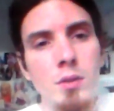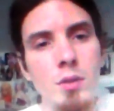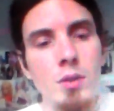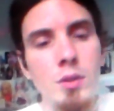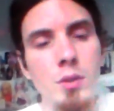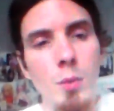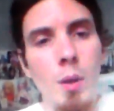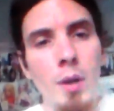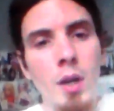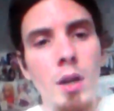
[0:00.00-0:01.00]
to
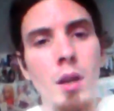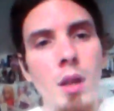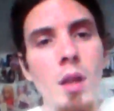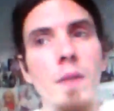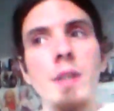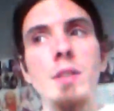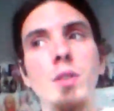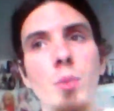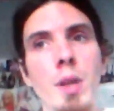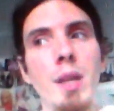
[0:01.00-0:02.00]
Walmart, these
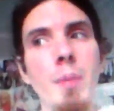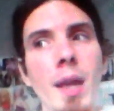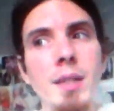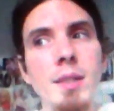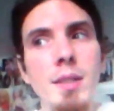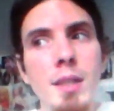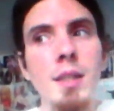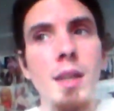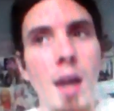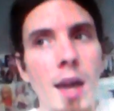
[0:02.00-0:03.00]
three
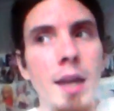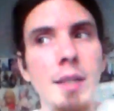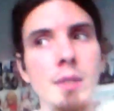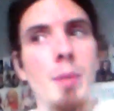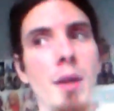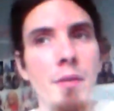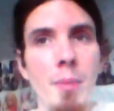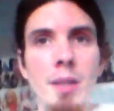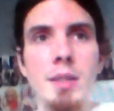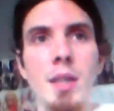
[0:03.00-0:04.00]
Mexican guys, buff
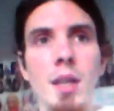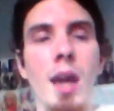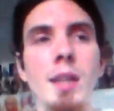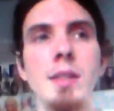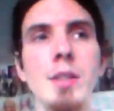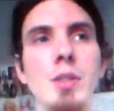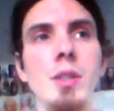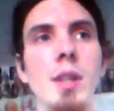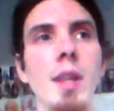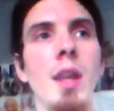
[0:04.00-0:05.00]
Mexican guys,
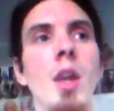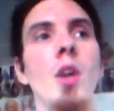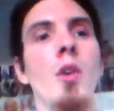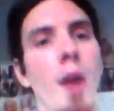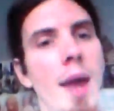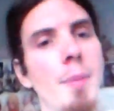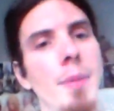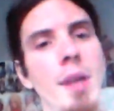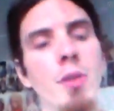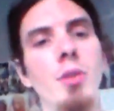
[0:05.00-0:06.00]
seriously grabbed
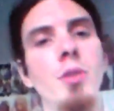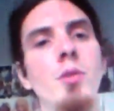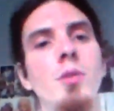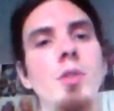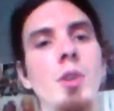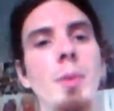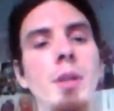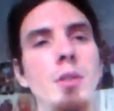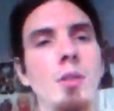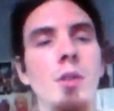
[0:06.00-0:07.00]
me and took
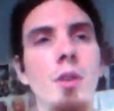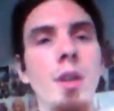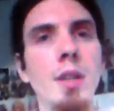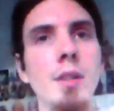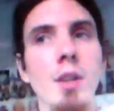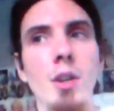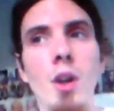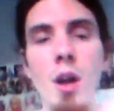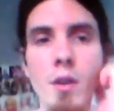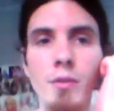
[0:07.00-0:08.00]
me into their
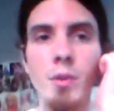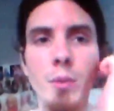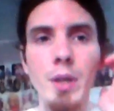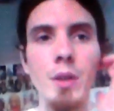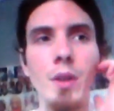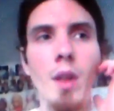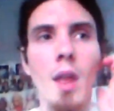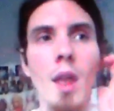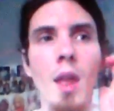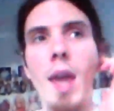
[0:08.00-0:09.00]
car for real.
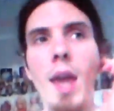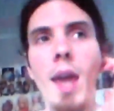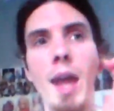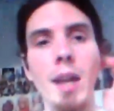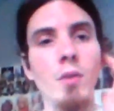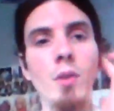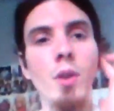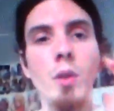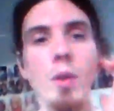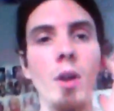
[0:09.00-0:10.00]
And I didn't
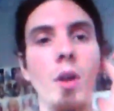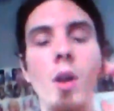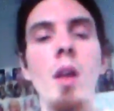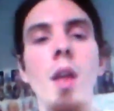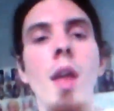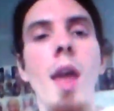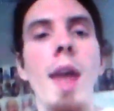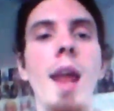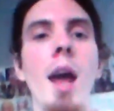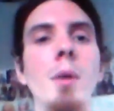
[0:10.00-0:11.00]
know them at all.
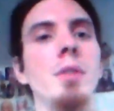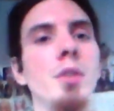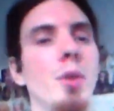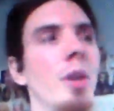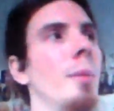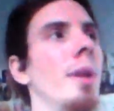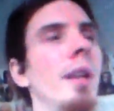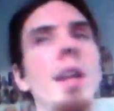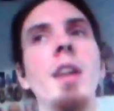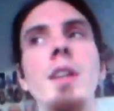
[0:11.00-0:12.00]
And I was screaming and
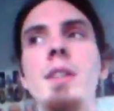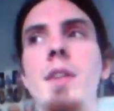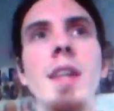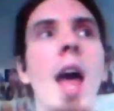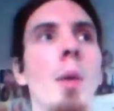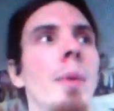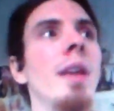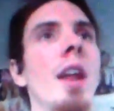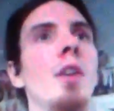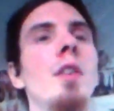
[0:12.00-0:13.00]
yelling and stuff. It's like, help
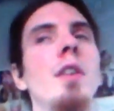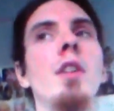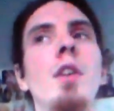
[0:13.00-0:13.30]
me, I don't,